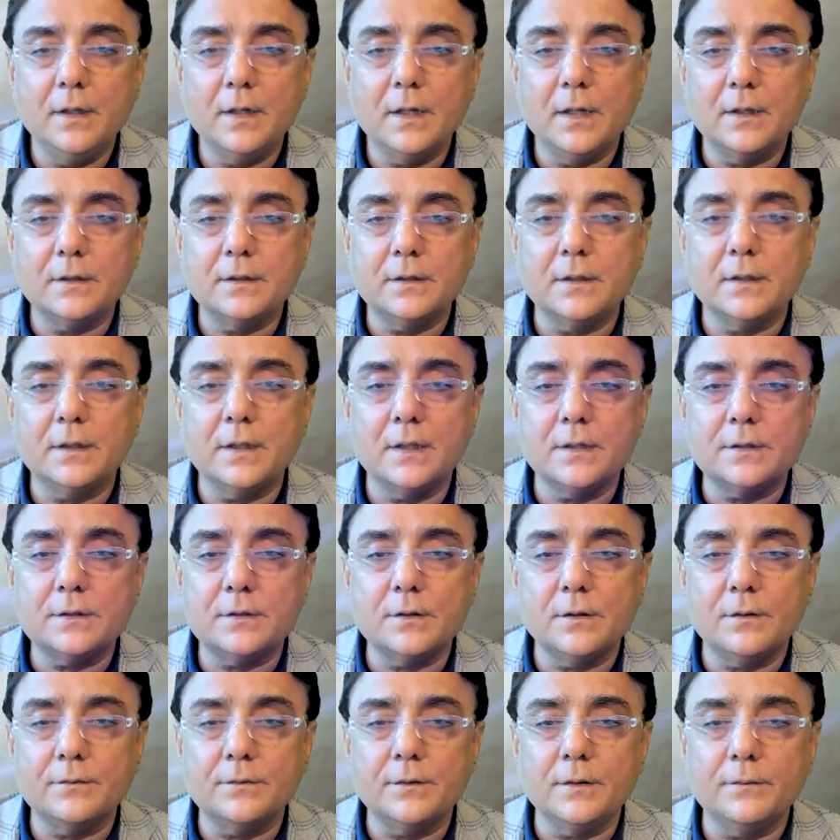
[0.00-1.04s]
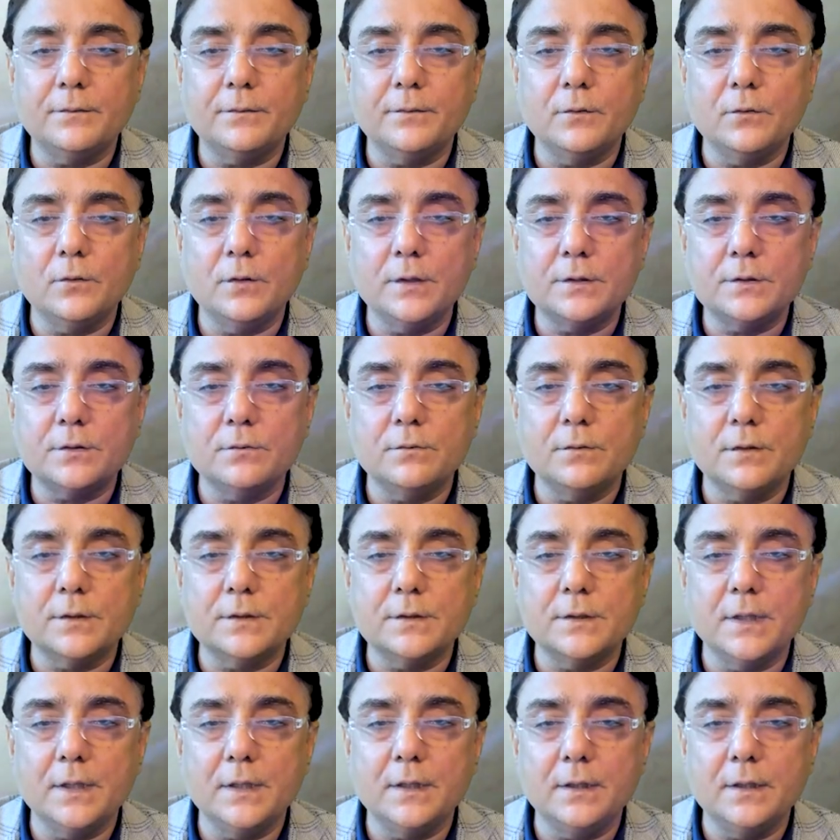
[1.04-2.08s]
And the rest of the flow is towards
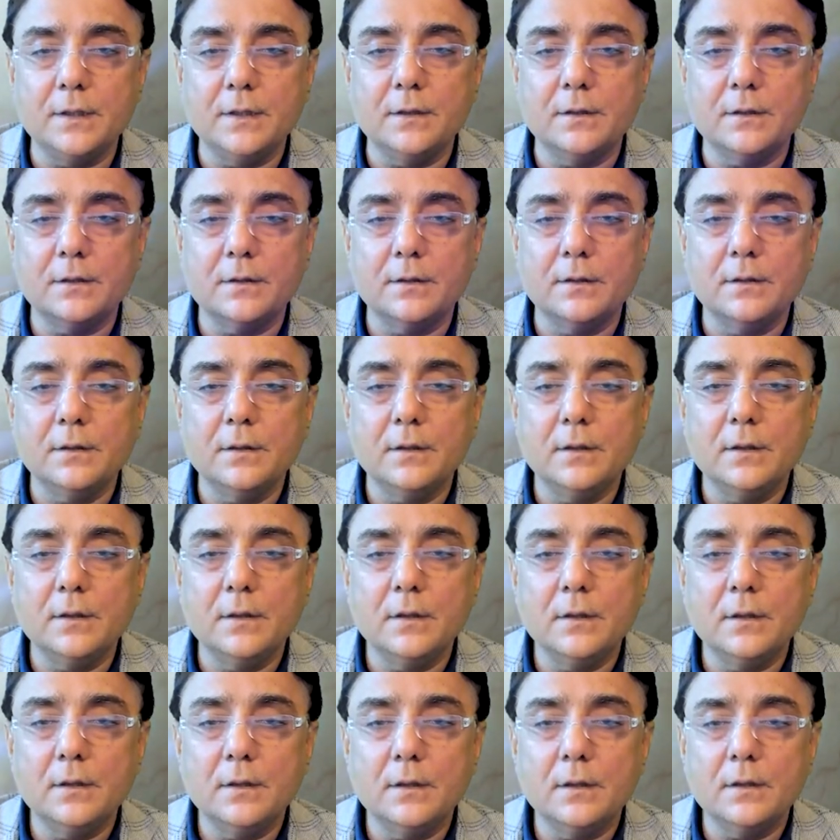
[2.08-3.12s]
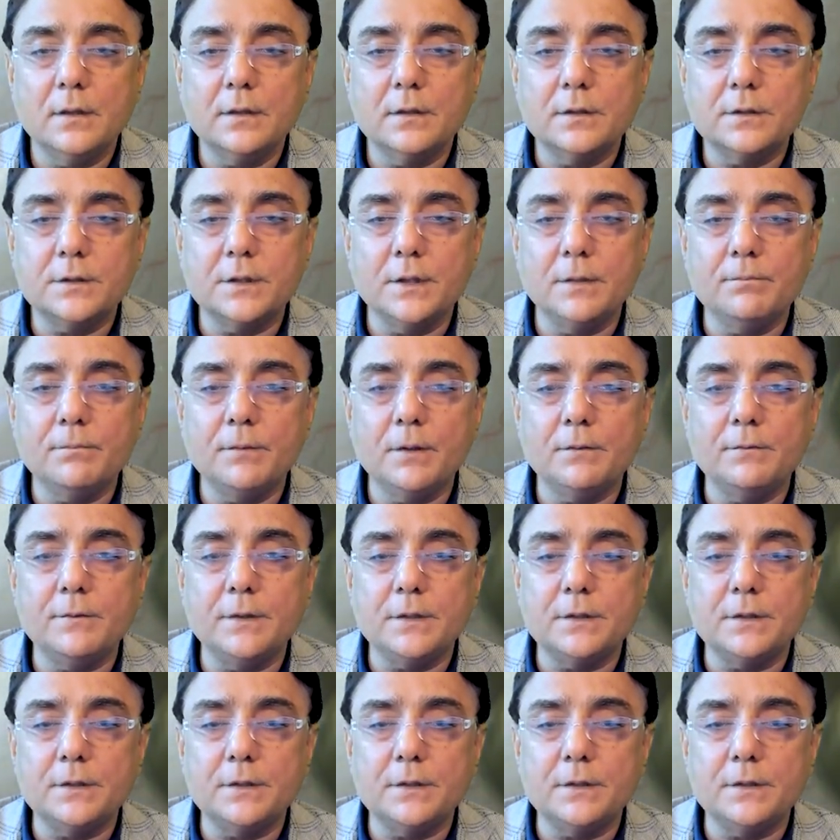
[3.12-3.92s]
the anterior chamber, which